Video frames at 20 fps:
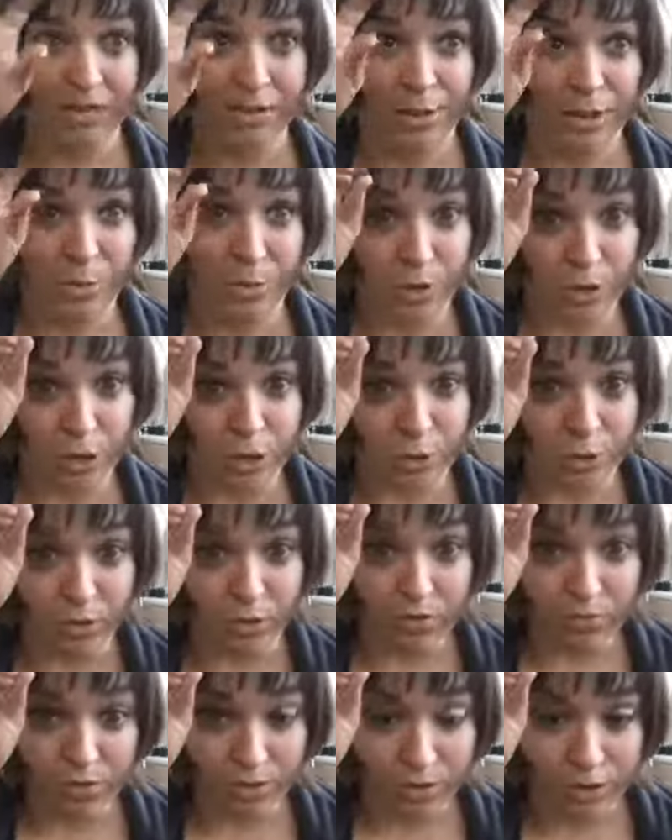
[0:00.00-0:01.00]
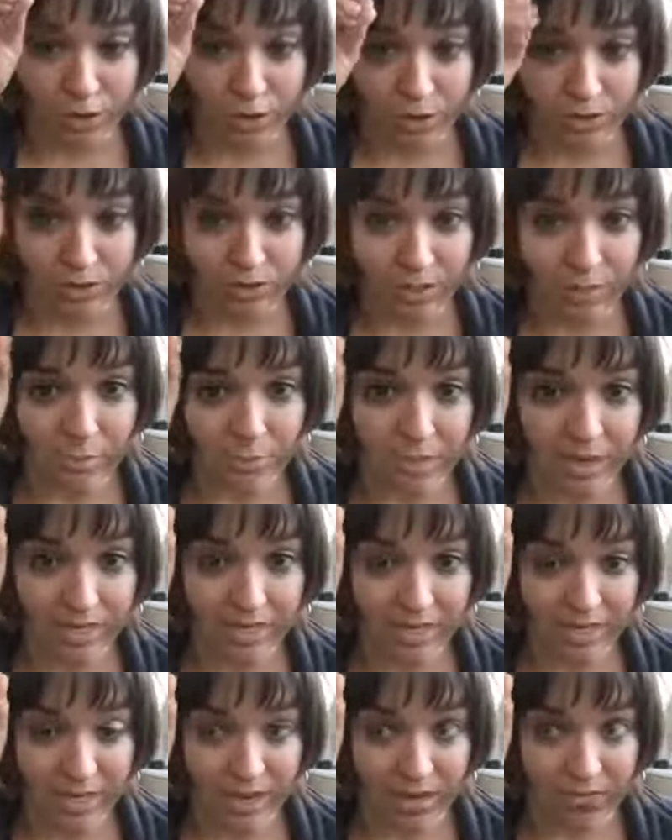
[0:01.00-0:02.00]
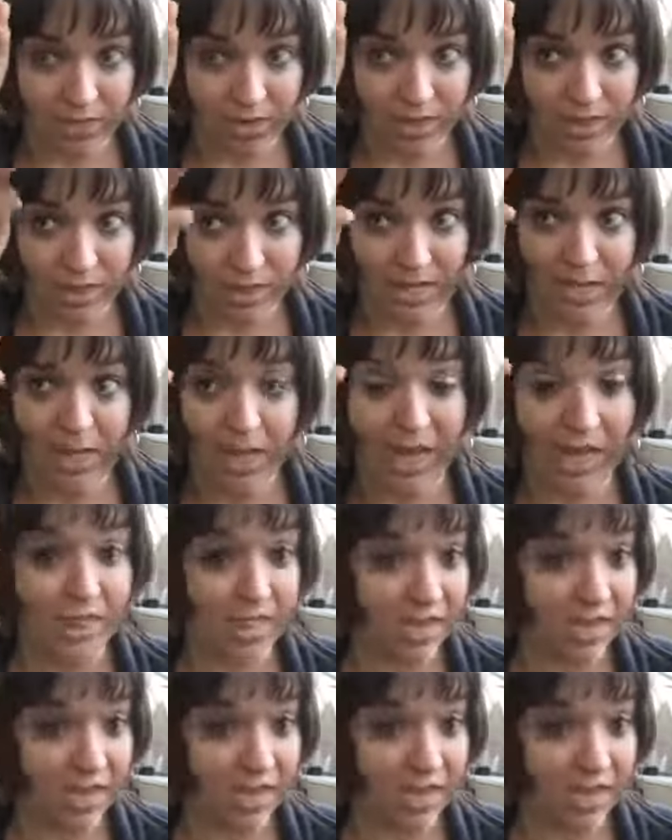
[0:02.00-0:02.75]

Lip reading: And so you put a short version summarizing everything,